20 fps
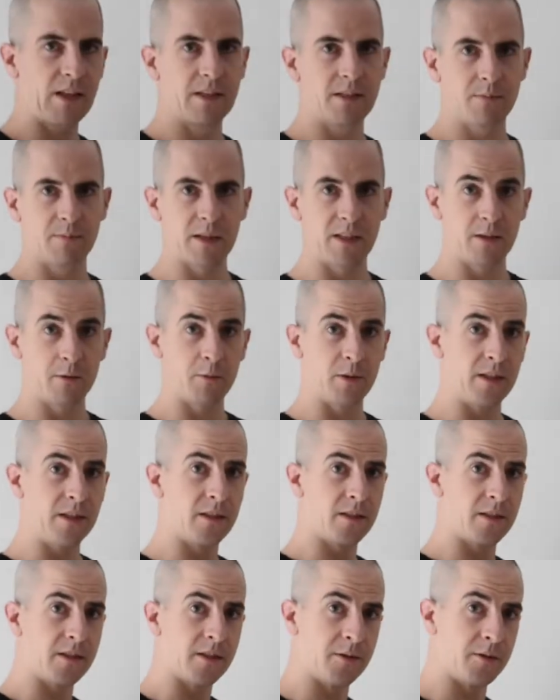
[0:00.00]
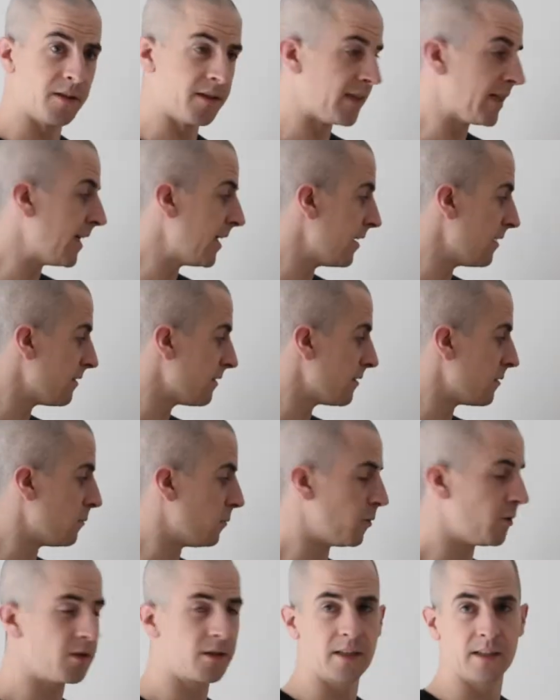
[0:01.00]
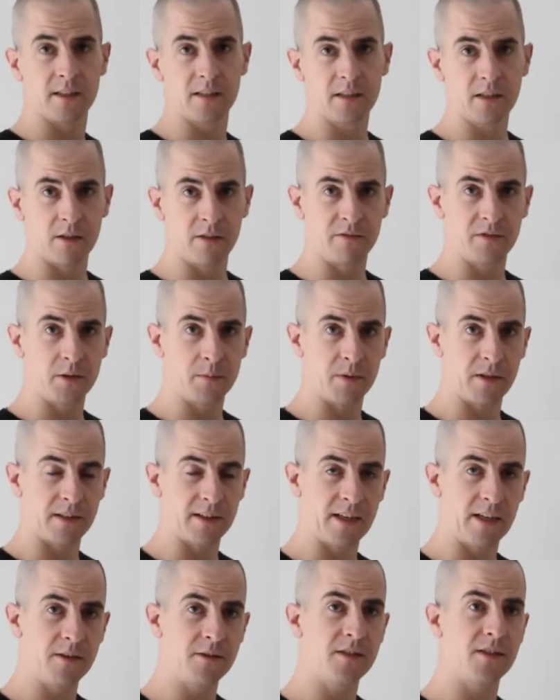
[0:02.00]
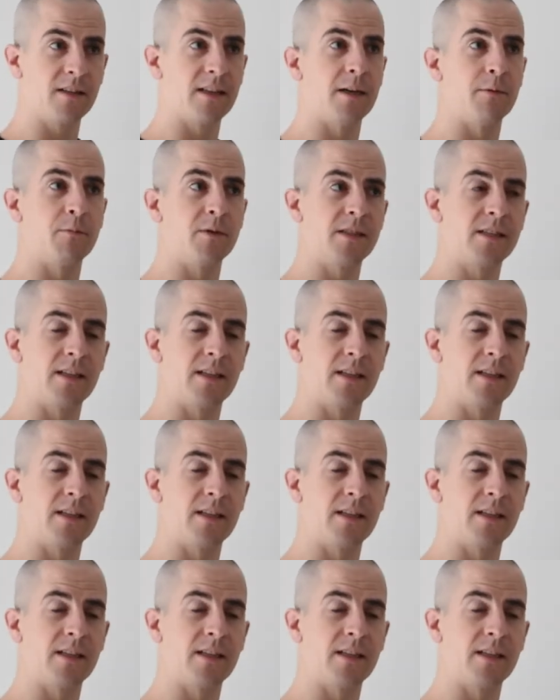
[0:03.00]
Spend a week or 2 on that. Walking's comfortable now, so then we